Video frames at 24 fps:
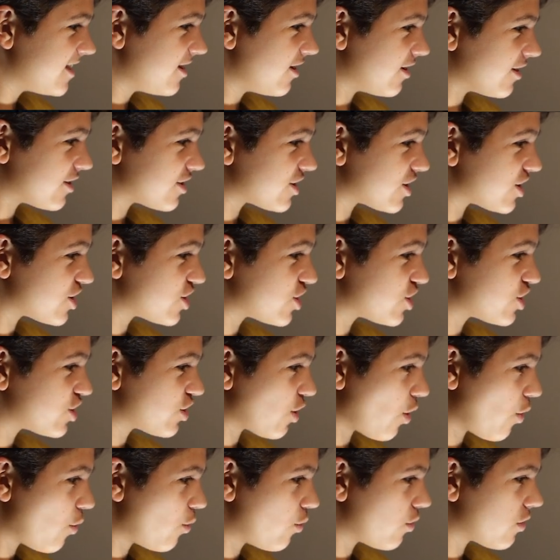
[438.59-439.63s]
looks
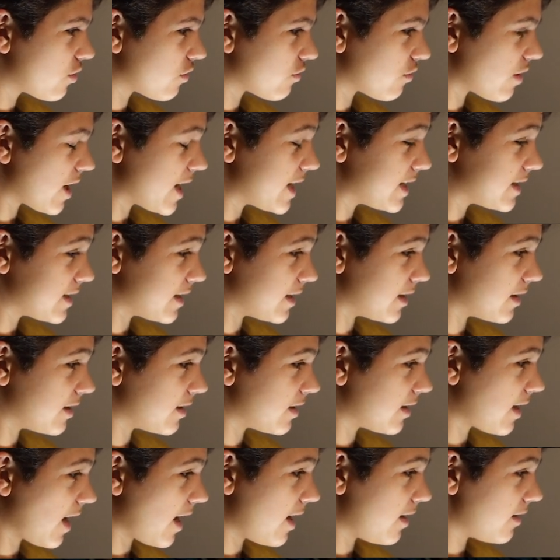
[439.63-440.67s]
so crazy.
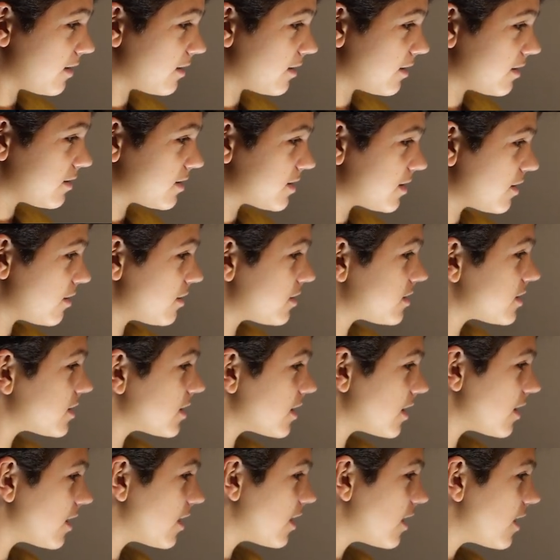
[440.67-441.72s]
That,
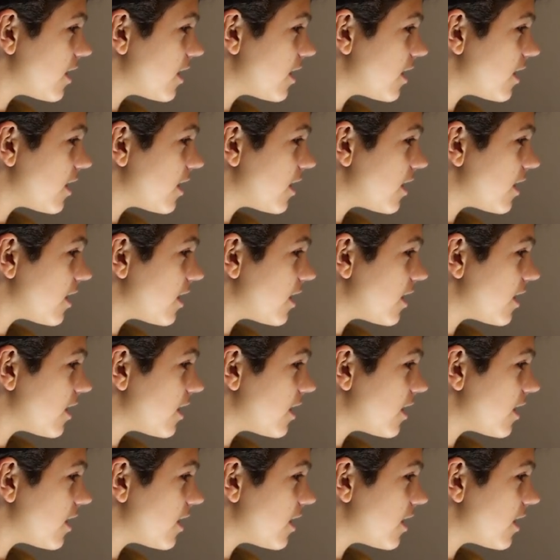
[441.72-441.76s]
seriously,